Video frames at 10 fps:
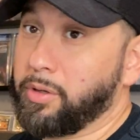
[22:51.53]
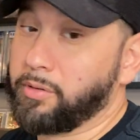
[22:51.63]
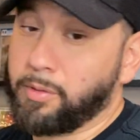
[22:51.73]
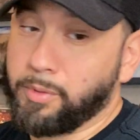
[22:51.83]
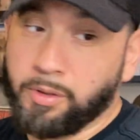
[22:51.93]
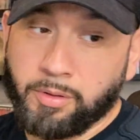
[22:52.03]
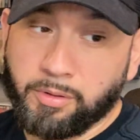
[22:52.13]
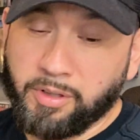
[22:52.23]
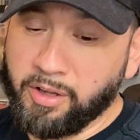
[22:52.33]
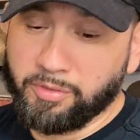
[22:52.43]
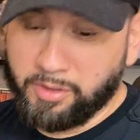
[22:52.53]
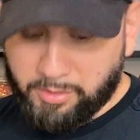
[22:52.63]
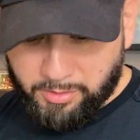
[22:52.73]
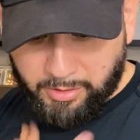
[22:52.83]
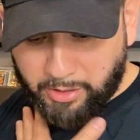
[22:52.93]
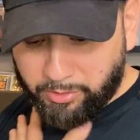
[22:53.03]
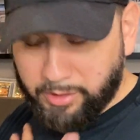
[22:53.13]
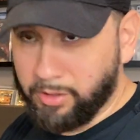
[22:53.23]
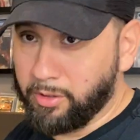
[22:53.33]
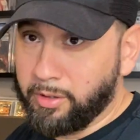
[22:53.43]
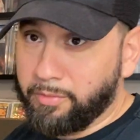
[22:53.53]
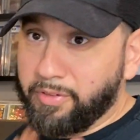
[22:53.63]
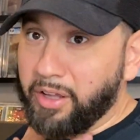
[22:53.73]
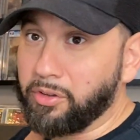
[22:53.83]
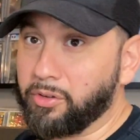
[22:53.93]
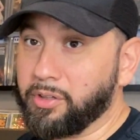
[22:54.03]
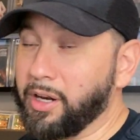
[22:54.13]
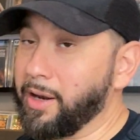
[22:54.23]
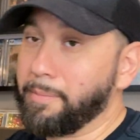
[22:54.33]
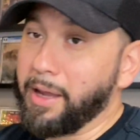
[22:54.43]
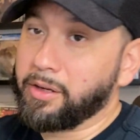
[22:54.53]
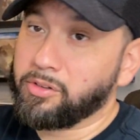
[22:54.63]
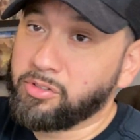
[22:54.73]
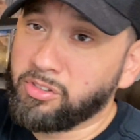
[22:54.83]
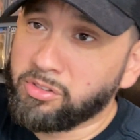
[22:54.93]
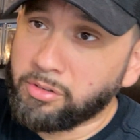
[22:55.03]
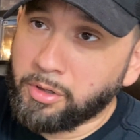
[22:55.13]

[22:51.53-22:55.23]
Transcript: is going to be tough because I don't think you're going to find those in any back issues.